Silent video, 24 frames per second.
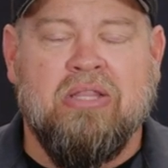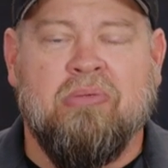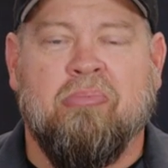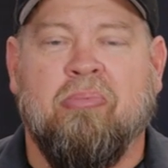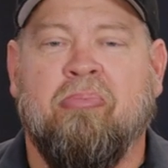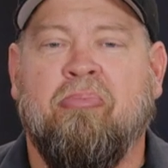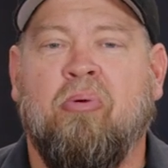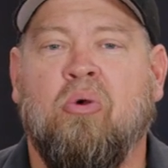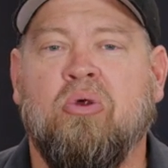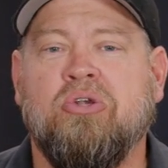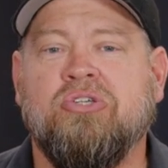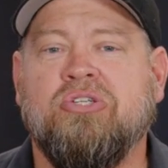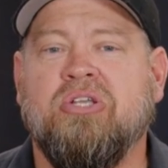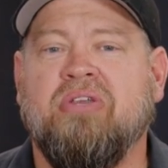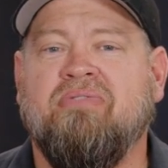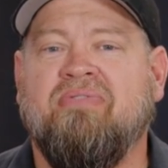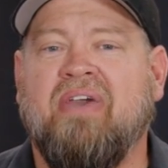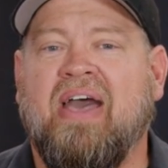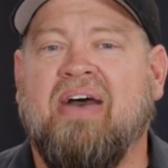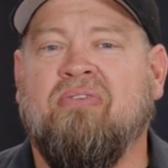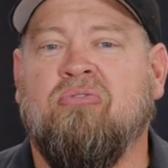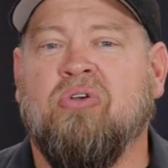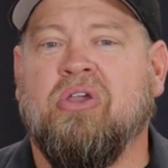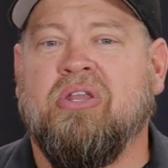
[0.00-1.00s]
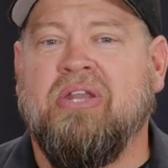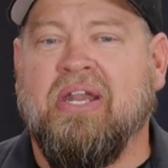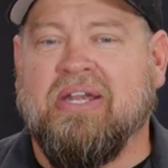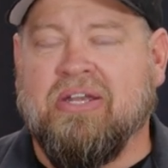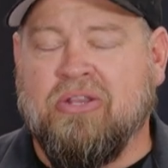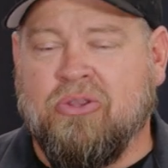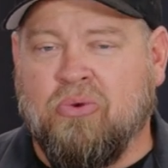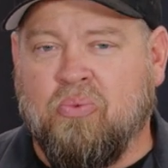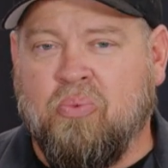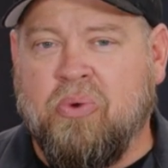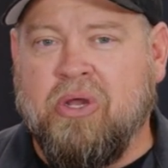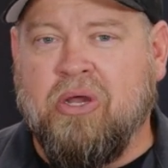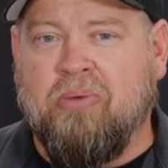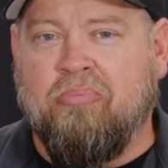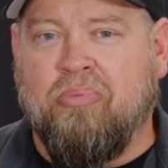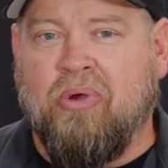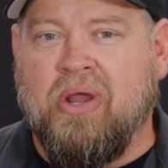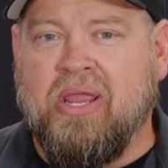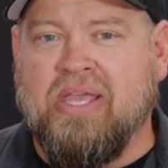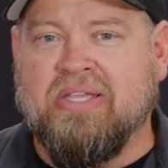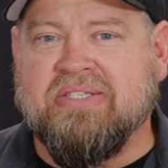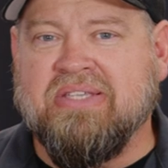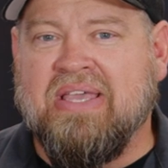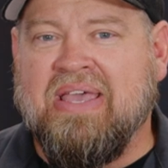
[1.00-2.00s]
The proportioning valve will connect to the rear
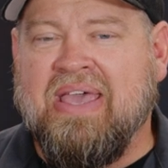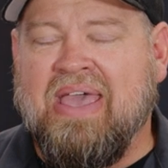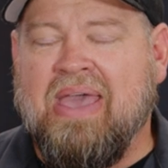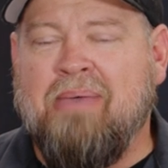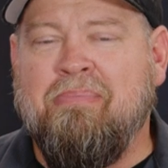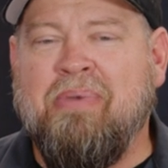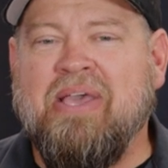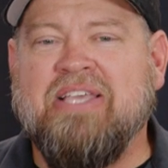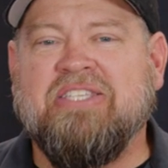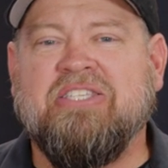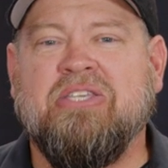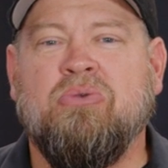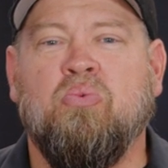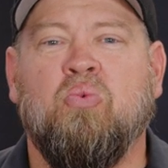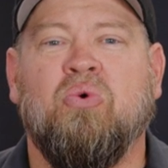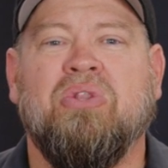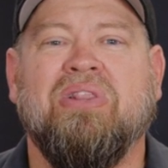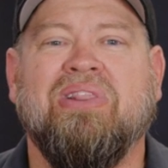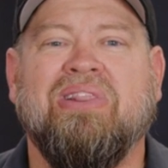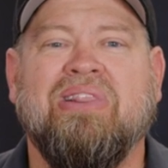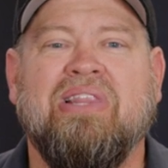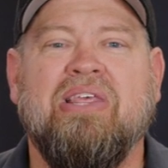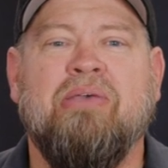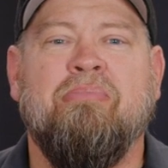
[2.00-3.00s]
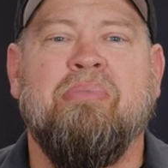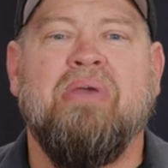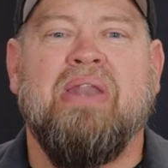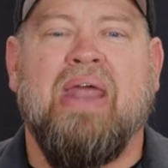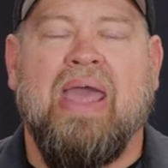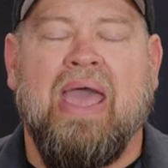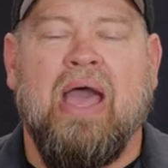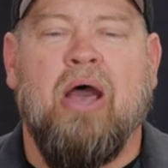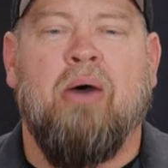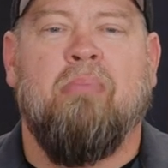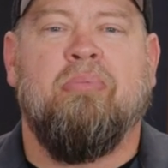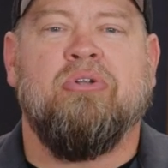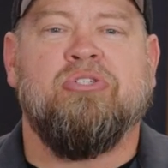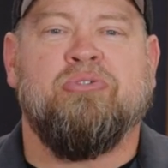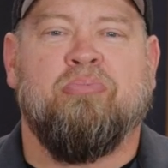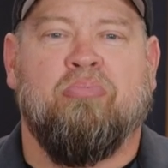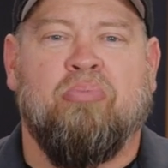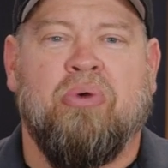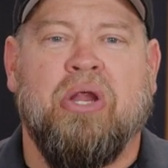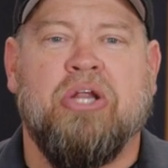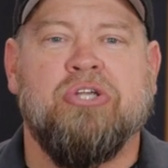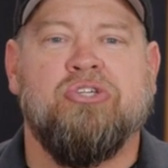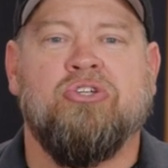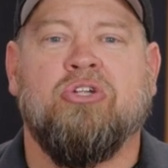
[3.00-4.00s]
brakes and basically will limit how much
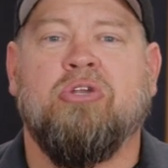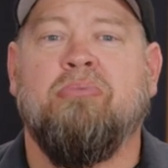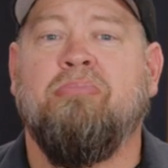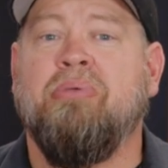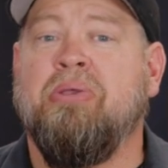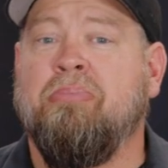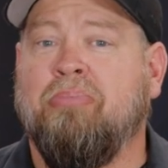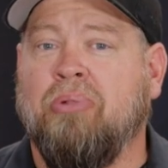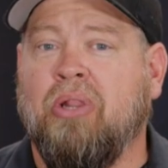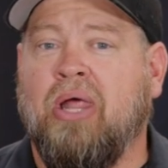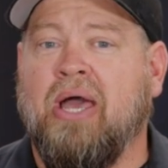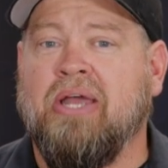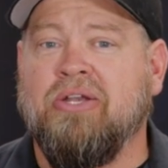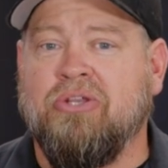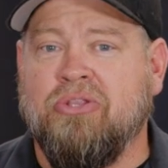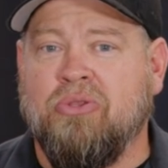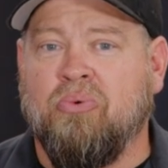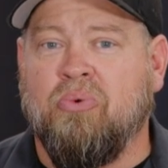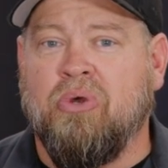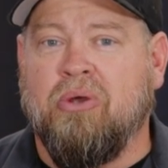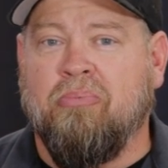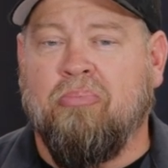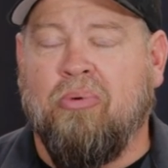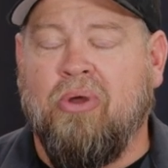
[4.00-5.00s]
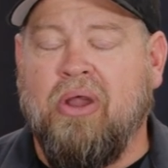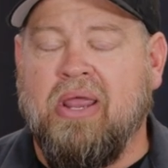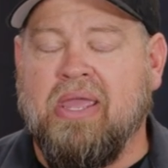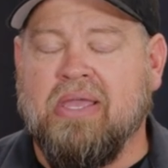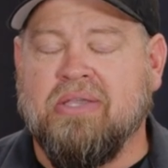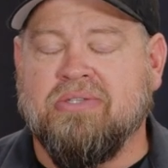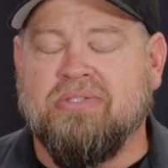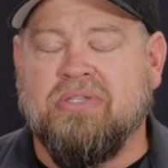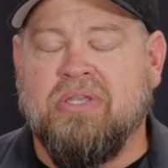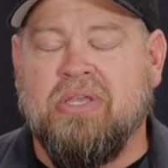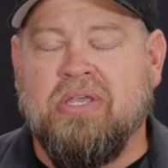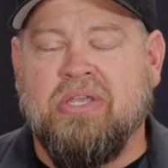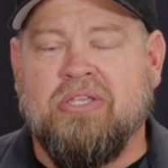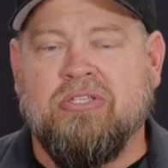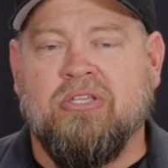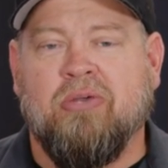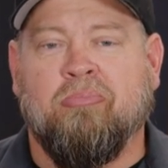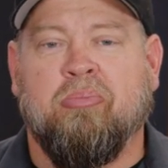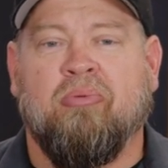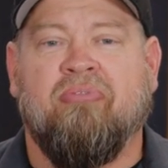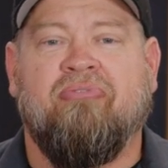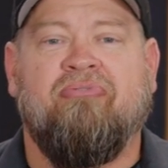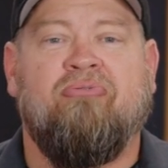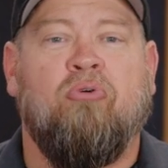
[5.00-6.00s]
pressure can be applied to the rear brakes. So
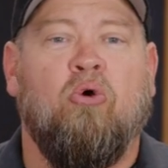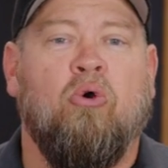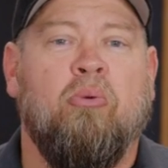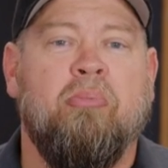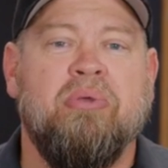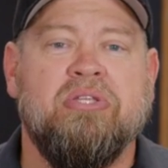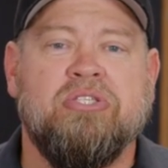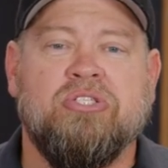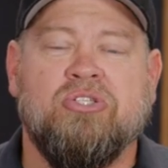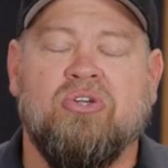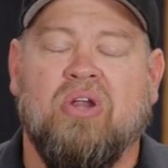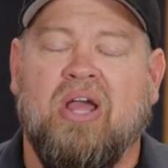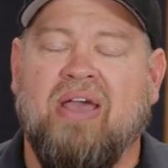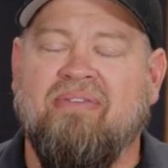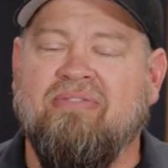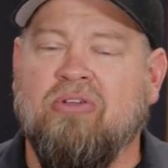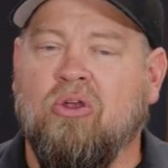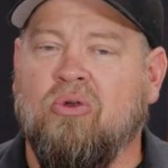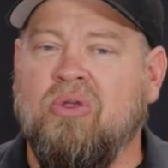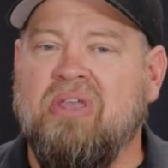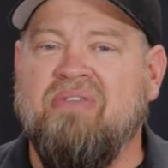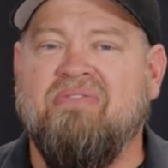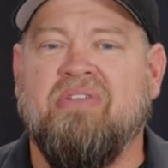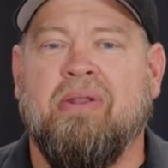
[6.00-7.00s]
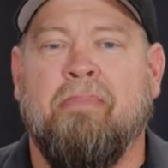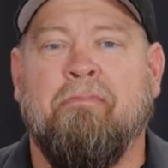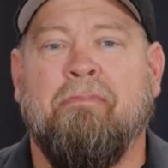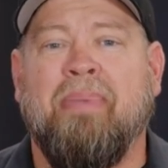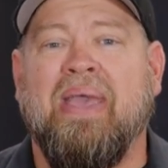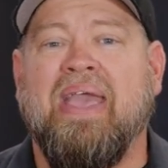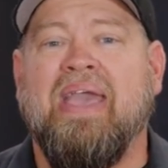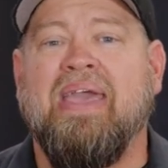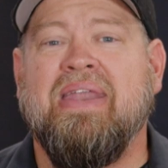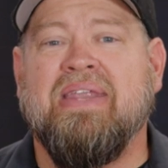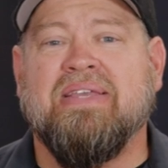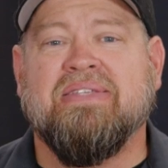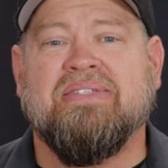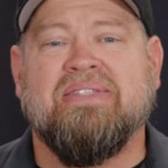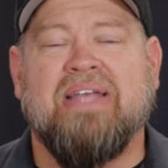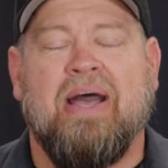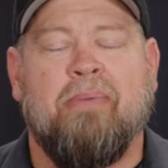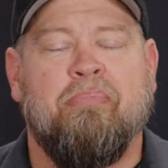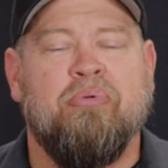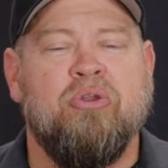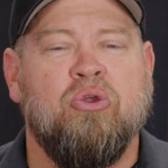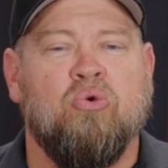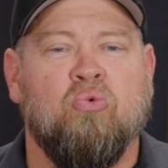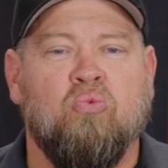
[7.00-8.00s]
performance driving or even a panic
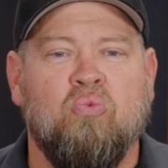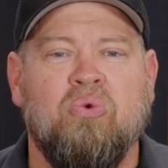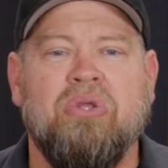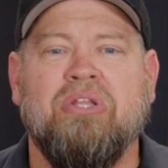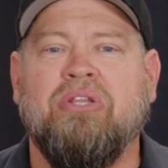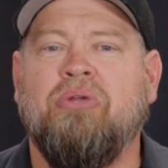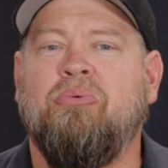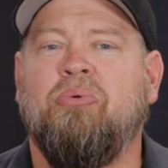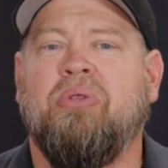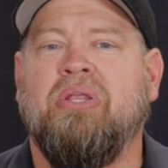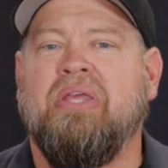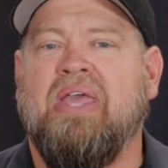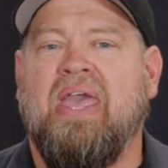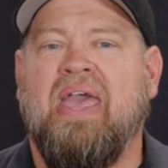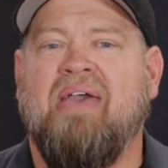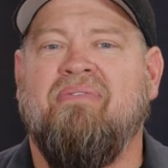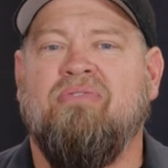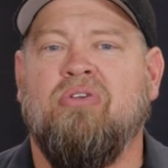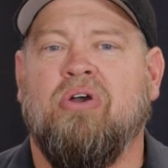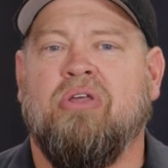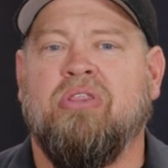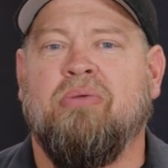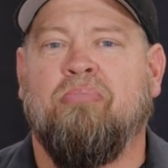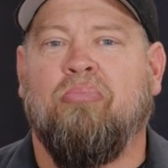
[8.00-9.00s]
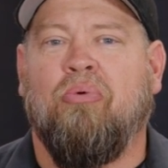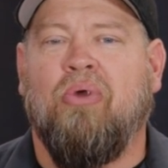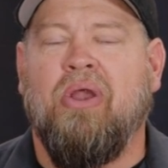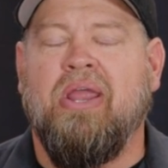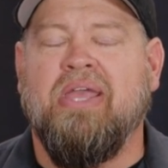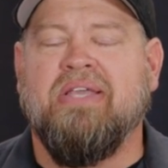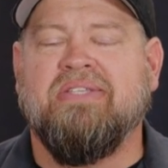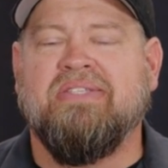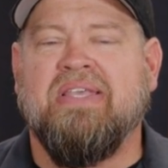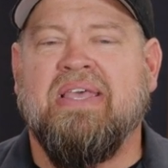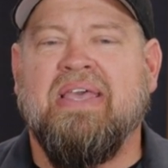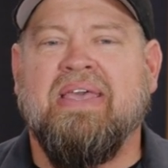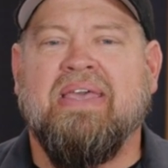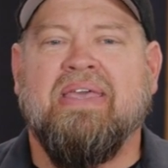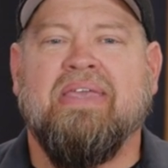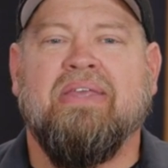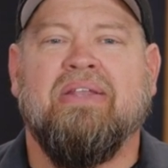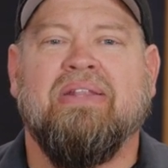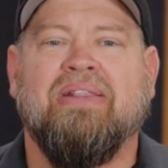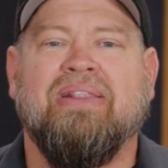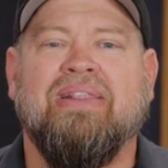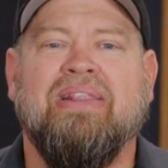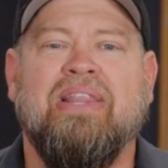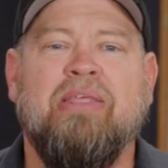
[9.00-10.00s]
stop when you're really, really heavy on the brakes,
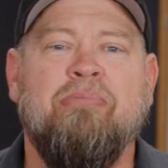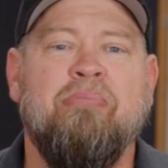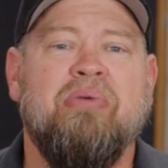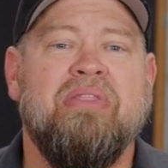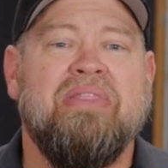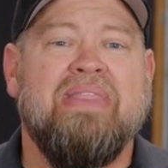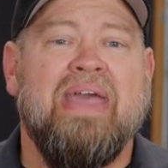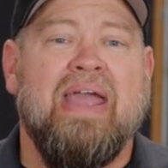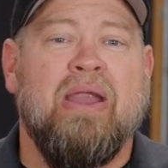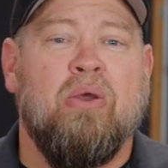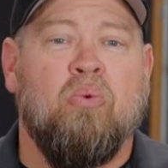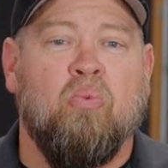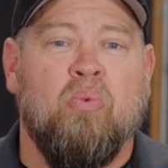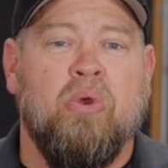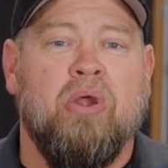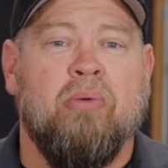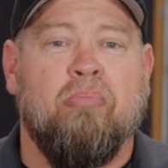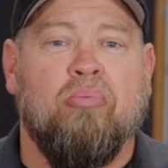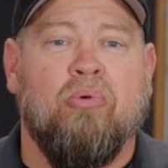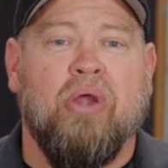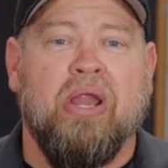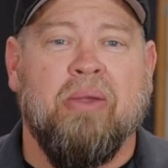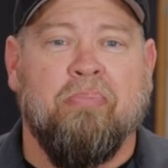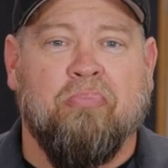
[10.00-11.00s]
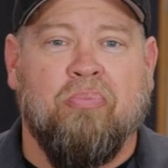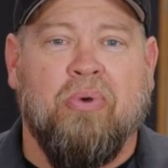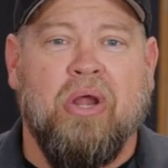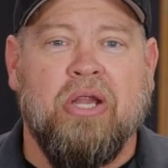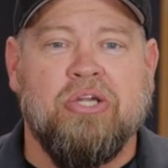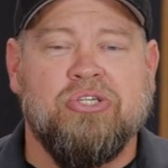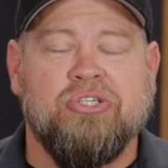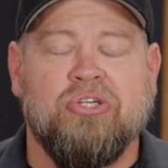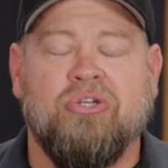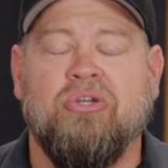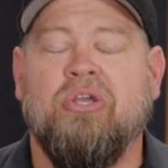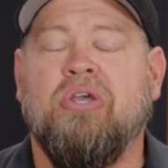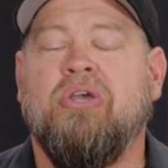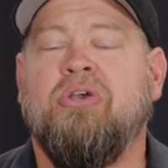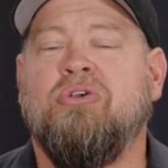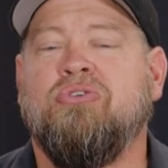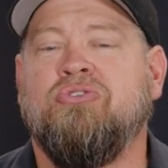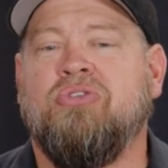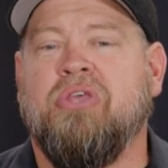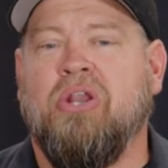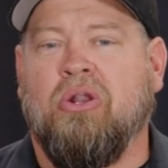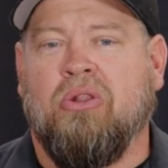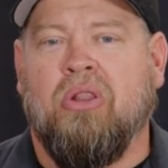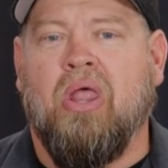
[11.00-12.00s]
it'll limit that rear brake pressure
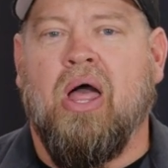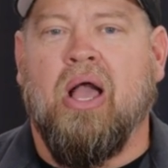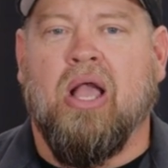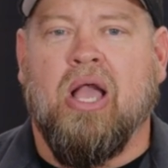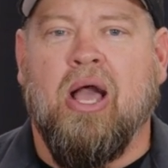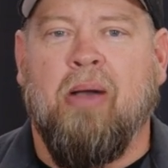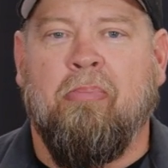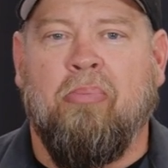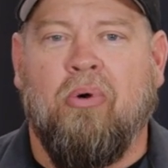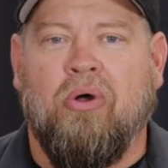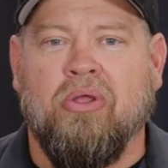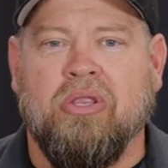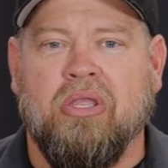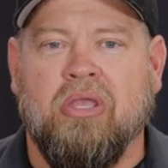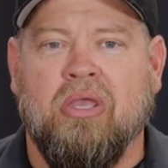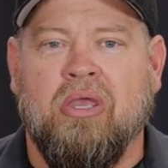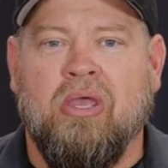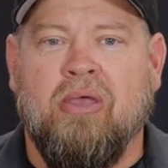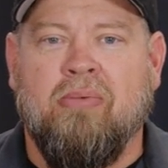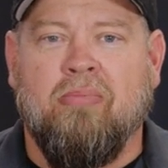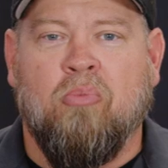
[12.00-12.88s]
so they don't lock up on you.